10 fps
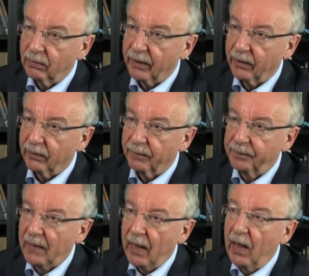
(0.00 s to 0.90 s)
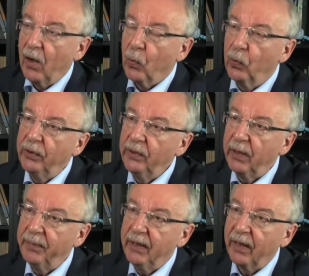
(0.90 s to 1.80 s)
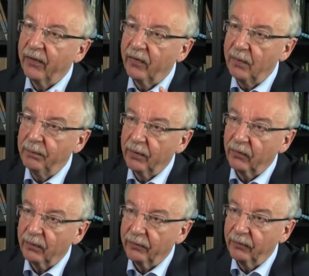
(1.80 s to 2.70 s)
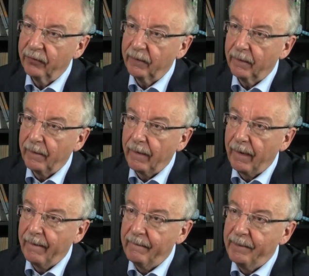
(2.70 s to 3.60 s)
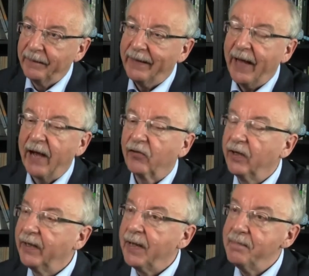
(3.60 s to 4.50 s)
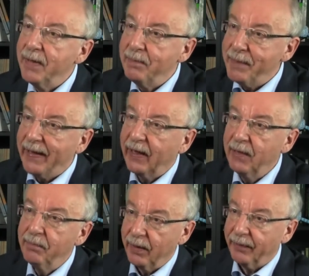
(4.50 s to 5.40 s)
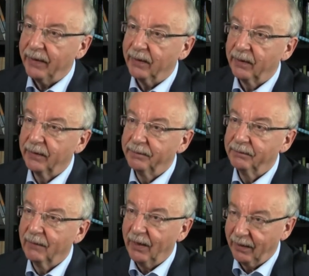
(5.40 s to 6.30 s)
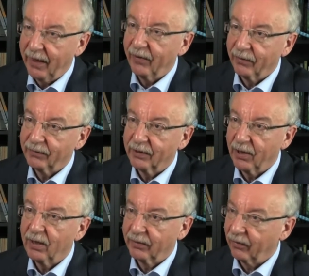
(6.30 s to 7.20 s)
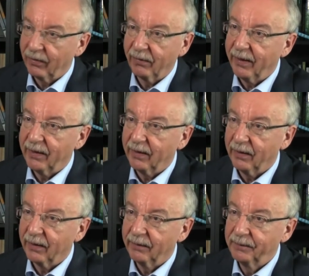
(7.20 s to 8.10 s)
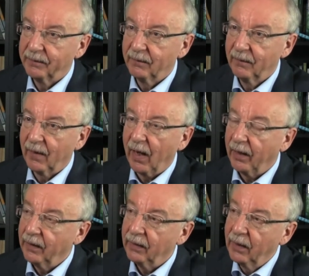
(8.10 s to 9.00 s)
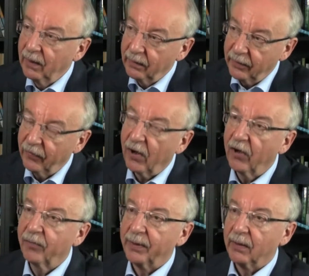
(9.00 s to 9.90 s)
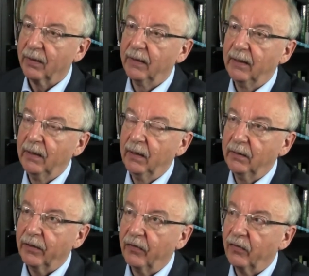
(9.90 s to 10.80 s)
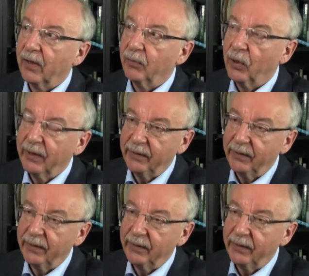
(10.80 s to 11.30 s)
what I do? Wouldn't there be a simpler solution that actually can be better implemented? In the case of the doctors, it's very clear. And in this hospital, this is now more